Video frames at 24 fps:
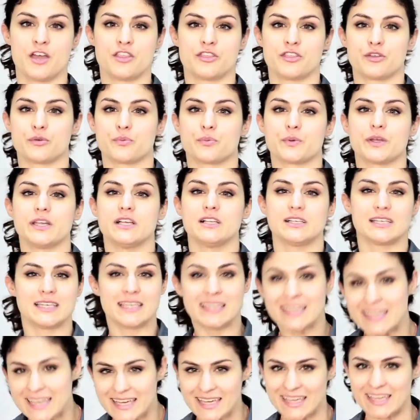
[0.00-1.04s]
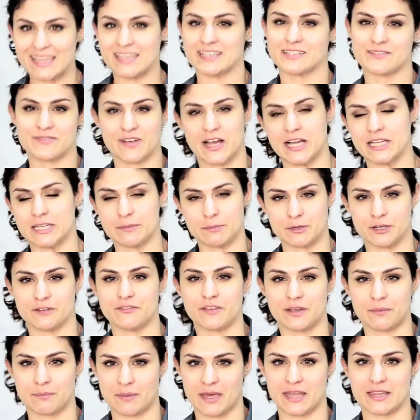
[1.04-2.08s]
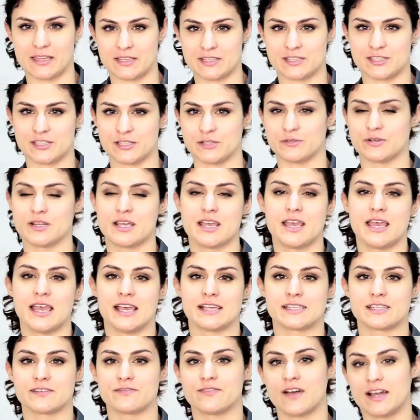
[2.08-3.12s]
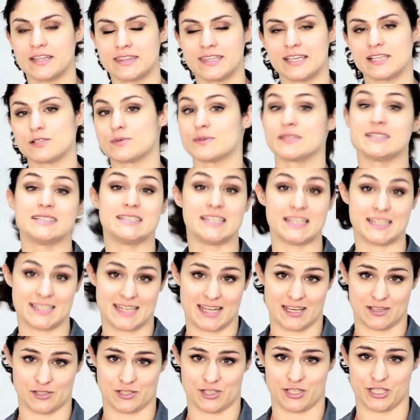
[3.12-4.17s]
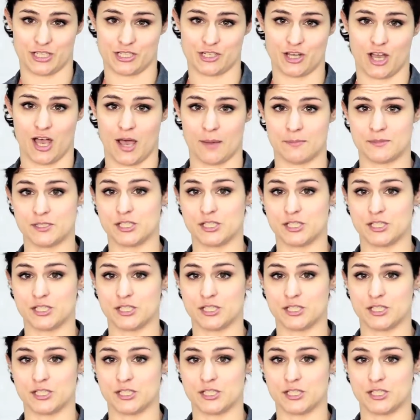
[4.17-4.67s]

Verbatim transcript: The real key to finding the perfect bathing suit is to find things with details on the top.